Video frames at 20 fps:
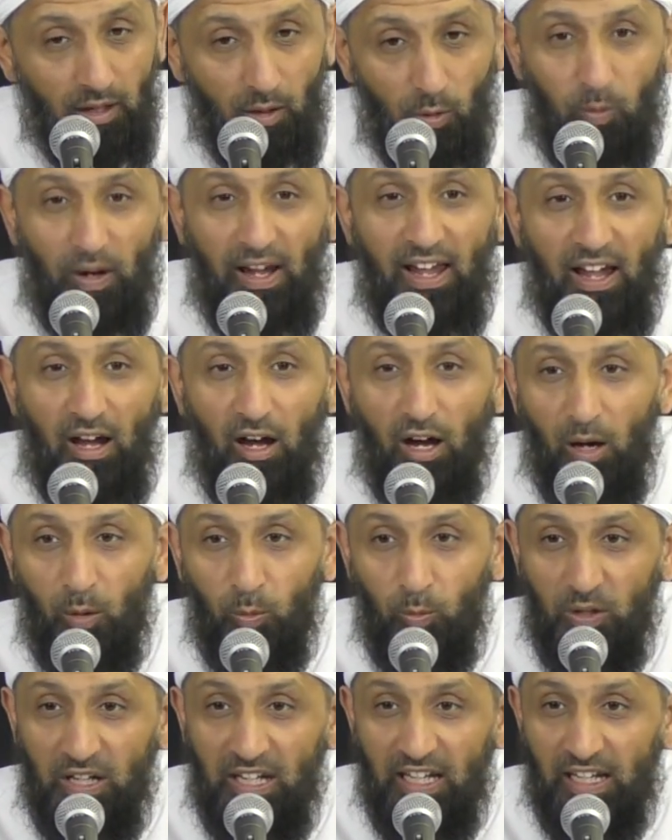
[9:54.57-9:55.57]
Where are
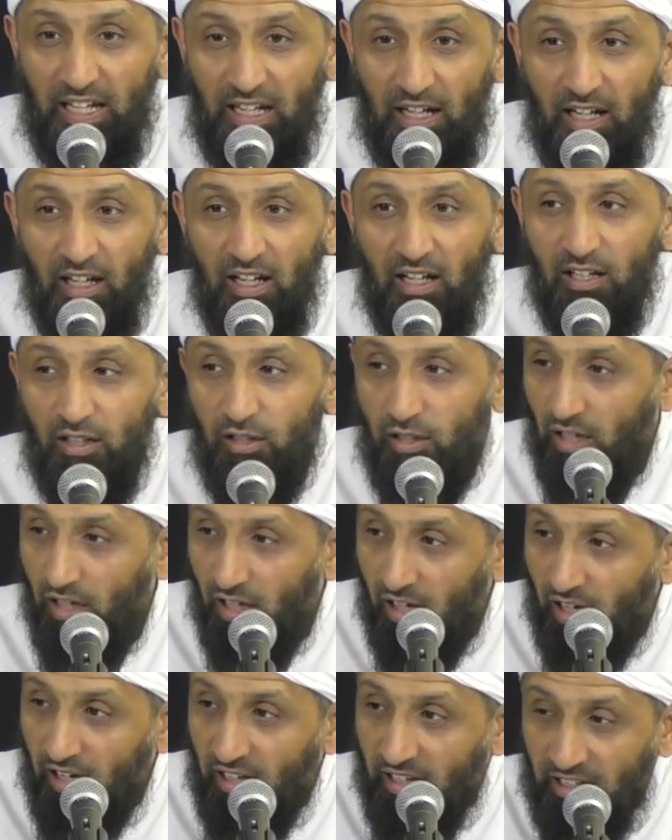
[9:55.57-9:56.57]
we
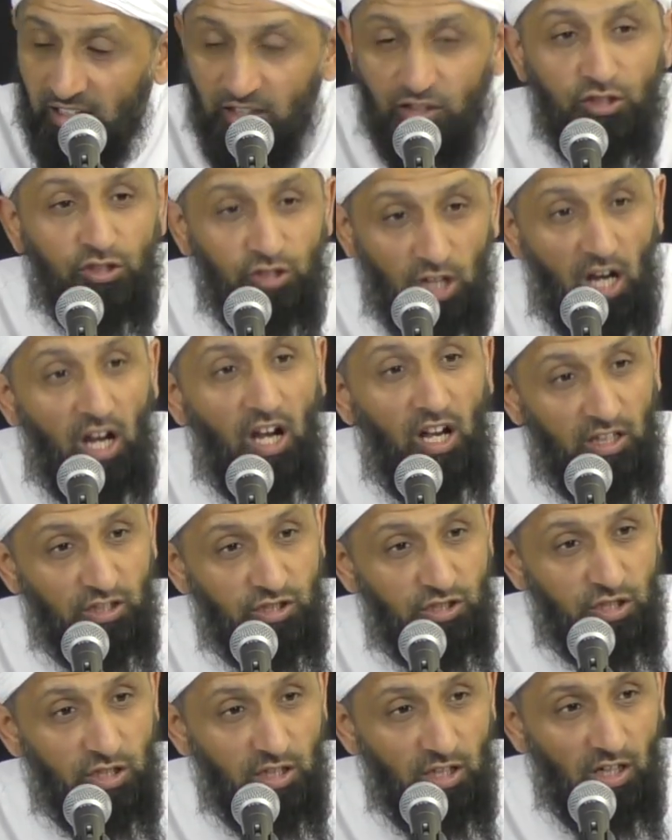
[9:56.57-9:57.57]
in
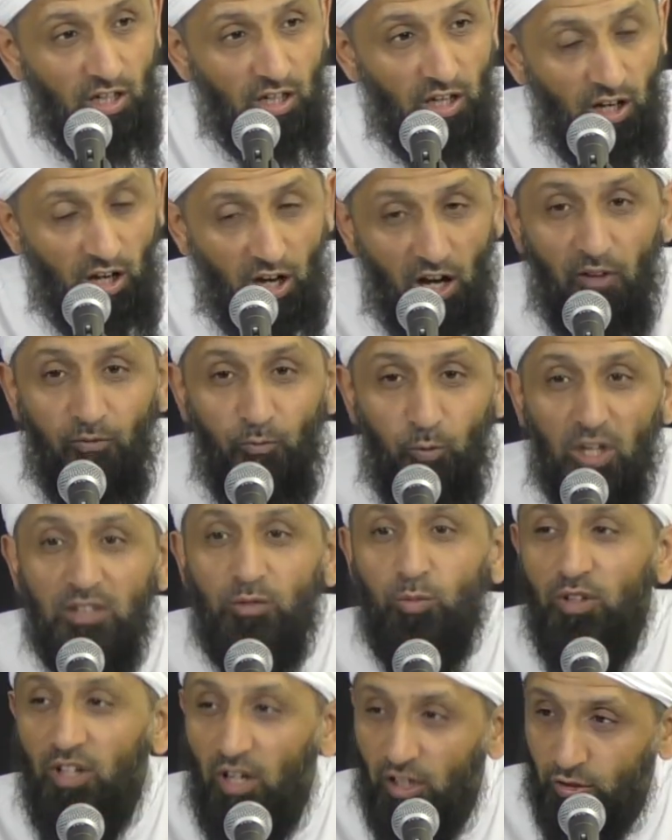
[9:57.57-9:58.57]
charge of
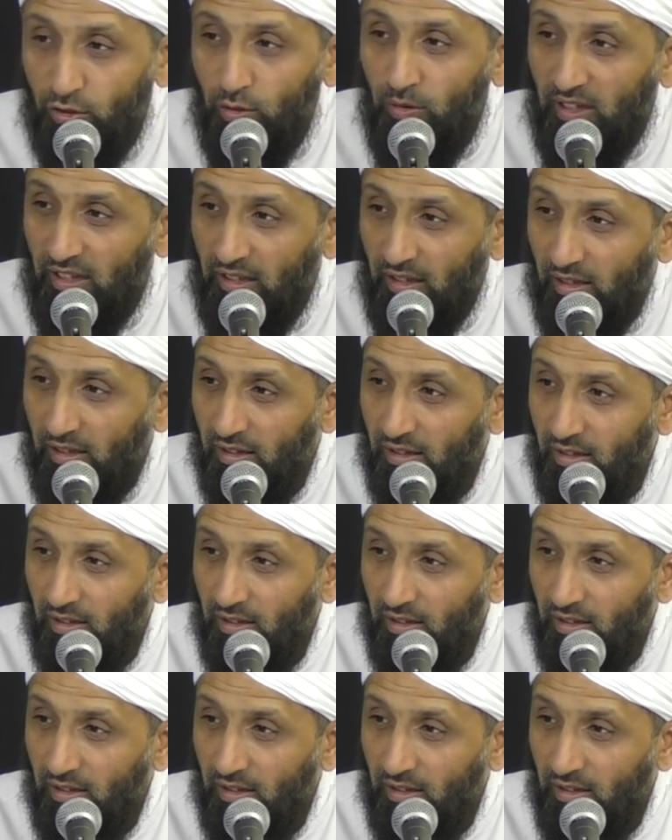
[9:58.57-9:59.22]
what we are doing?